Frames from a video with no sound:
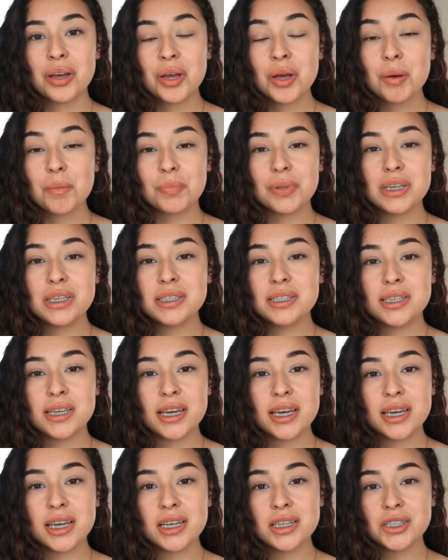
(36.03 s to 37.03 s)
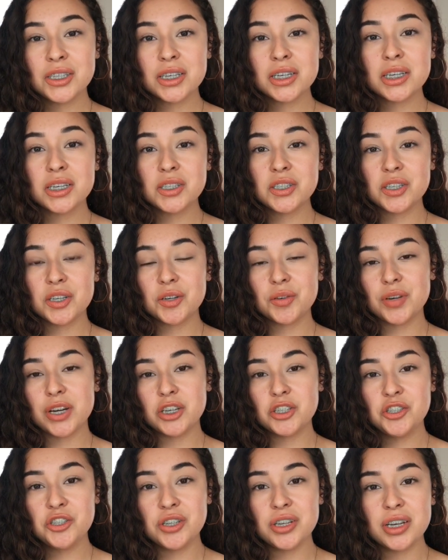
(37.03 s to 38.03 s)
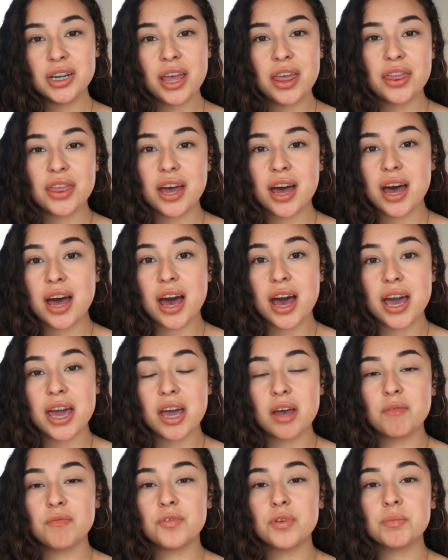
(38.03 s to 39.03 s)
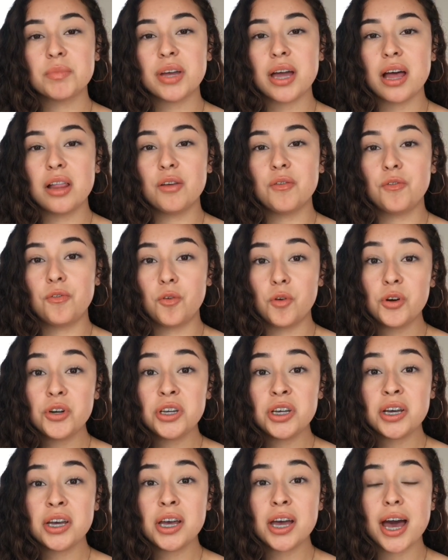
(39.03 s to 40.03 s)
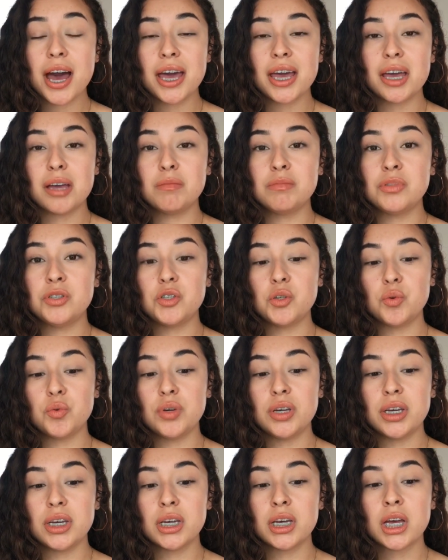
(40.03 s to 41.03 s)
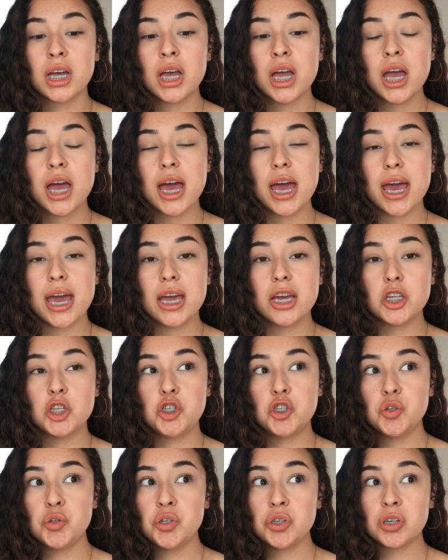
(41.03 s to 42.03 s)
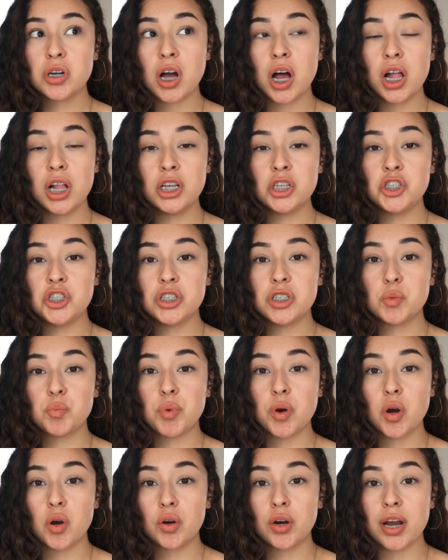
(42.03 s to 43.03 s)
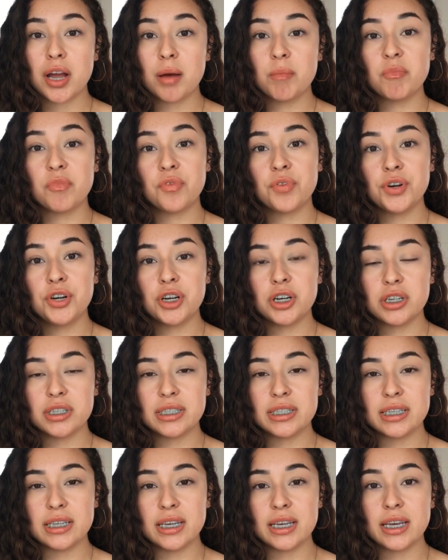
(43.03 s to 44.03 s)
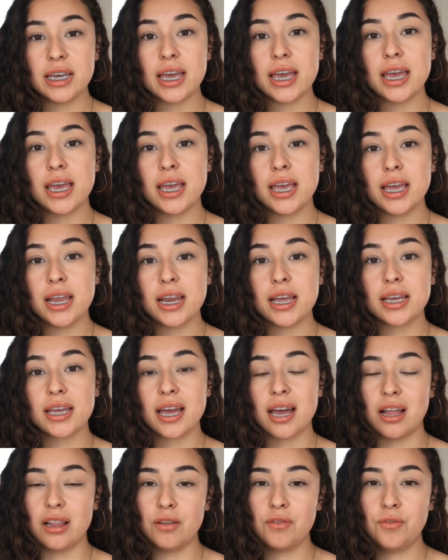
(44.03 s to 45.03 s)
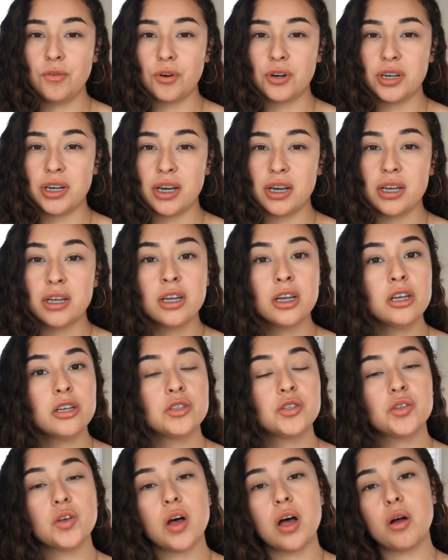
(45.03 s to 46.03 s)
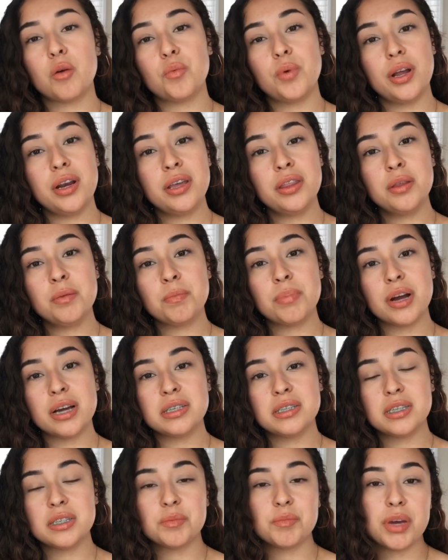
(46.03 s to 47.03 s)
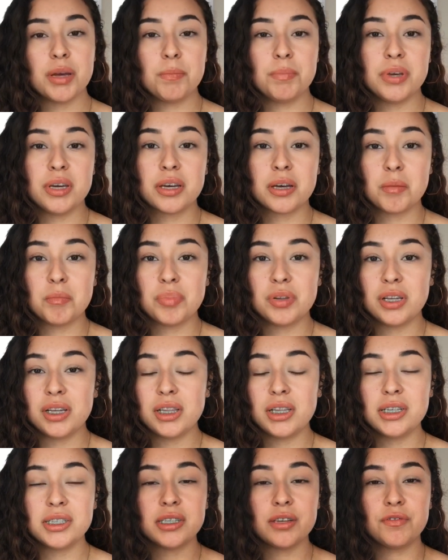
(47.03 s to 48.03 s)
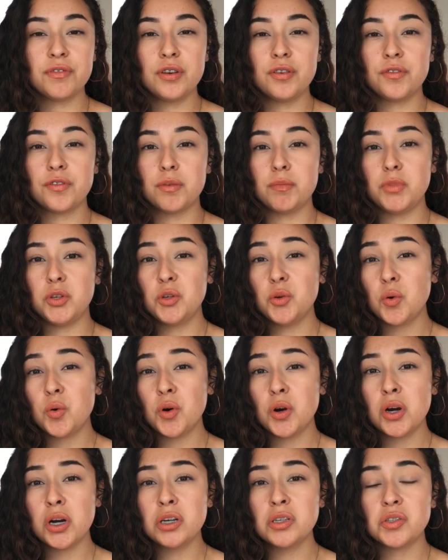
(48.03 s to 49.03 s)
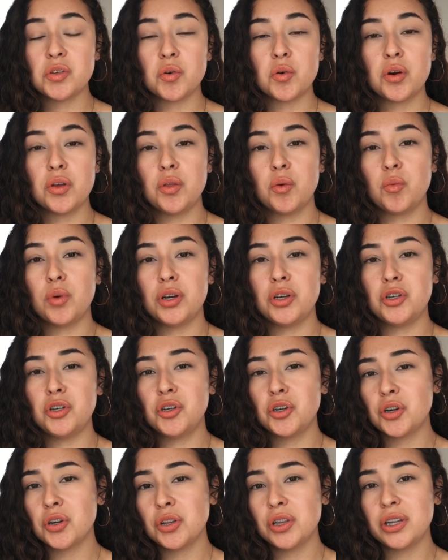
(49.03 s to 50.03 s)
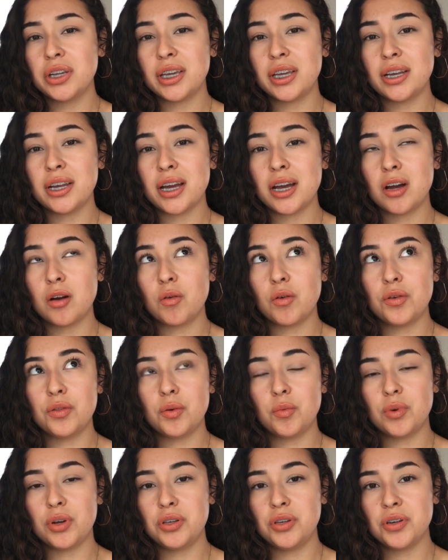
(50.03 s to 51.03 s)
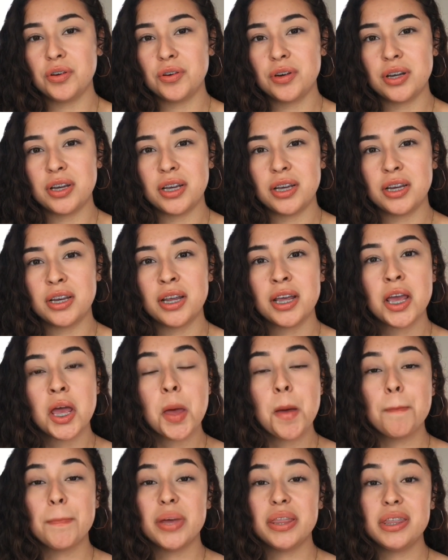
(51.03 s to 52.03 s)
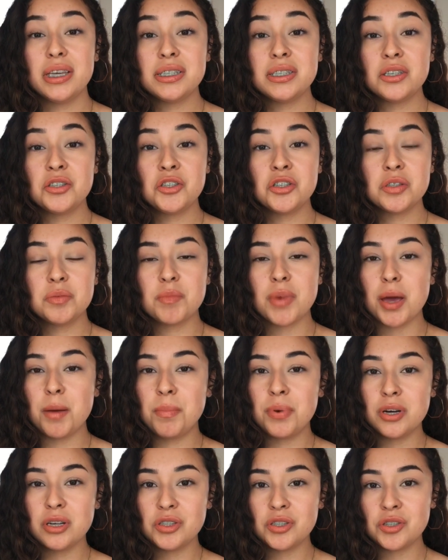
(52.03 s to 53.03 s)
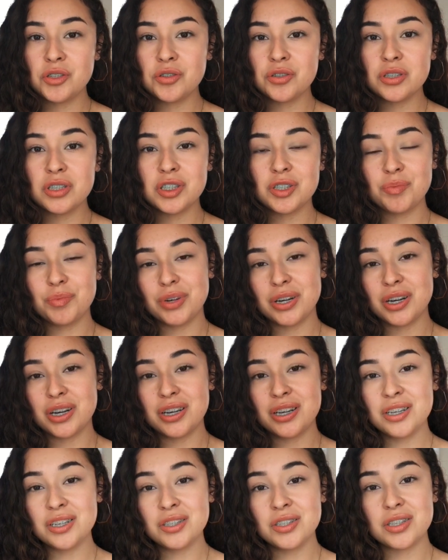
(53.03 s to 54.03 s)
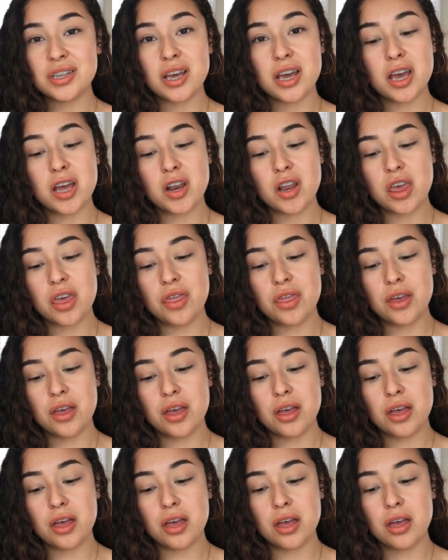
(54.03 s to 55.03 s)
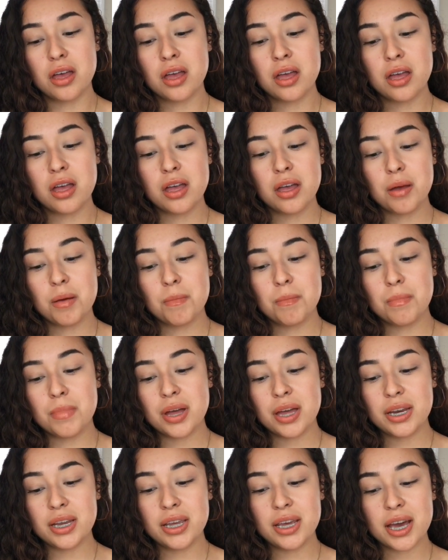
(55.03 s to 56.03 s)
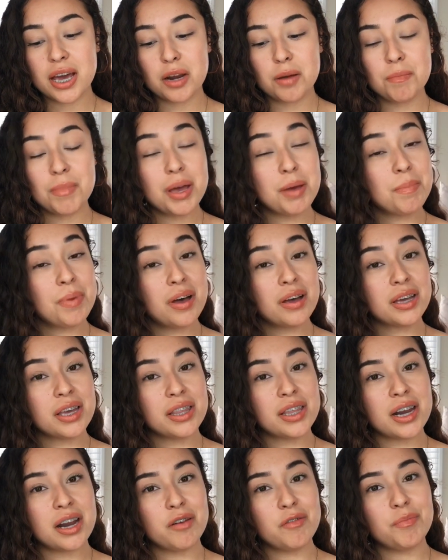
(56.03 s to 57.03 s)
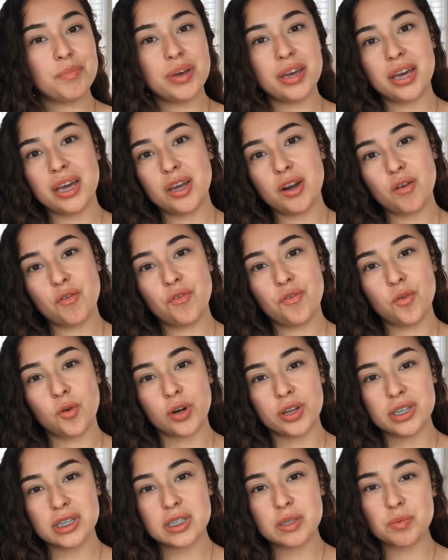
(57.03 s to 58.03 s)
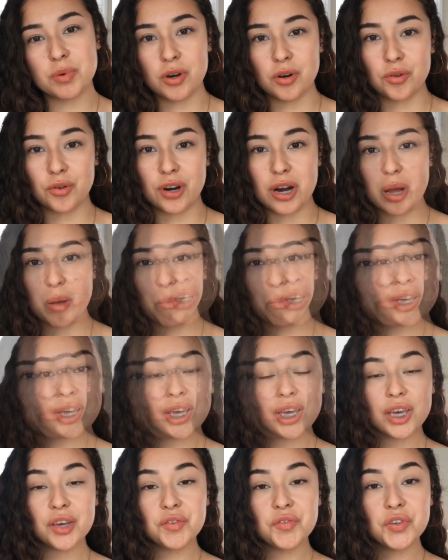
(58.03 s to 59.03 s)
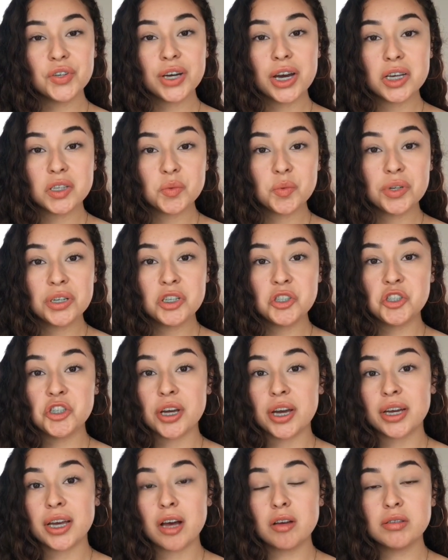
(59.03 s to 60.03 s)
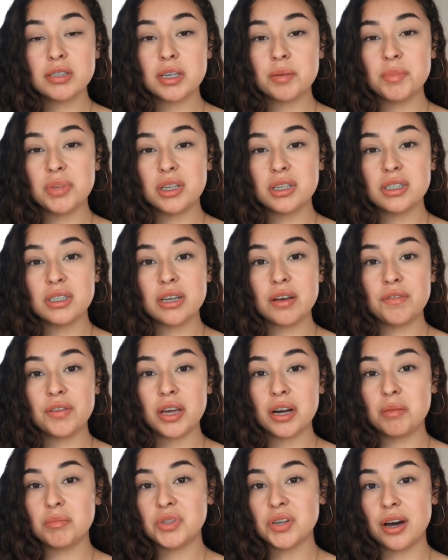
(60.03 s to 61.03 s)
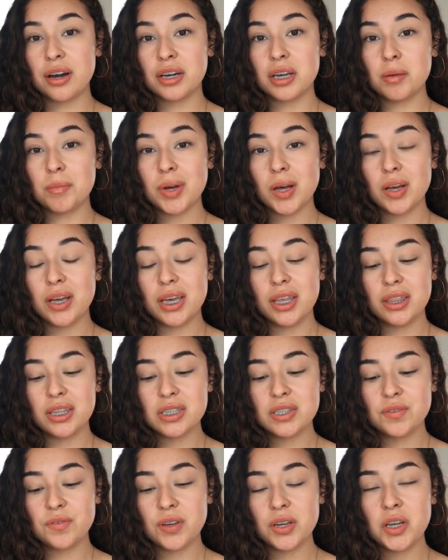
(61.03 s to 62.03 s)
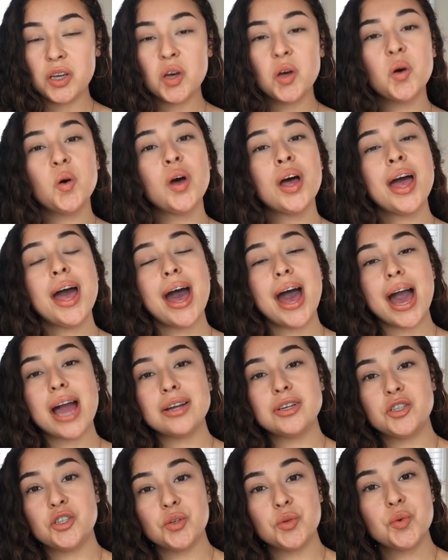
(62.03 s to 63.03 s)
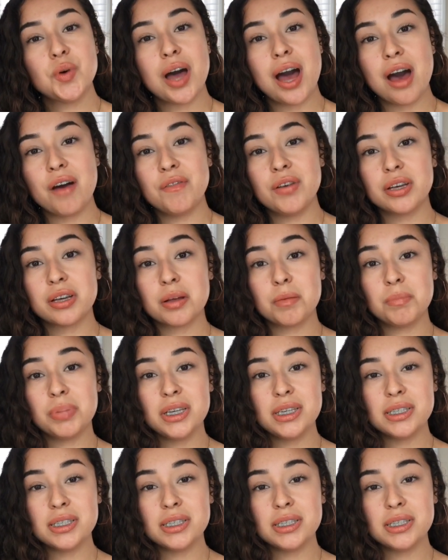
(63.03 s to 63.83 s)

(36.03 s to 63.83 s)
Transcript: Please take into consideration that I am from California. I am doing a junior college's program for nursing in California. So already the prices might be completely different from yours, or the one you're looking at, or the one you're in. But this is just my personal experience and the money out of my pocket that I've paid for this program. If you guys want to check out some of the stuff that I'm talking about in this video, I do have a complete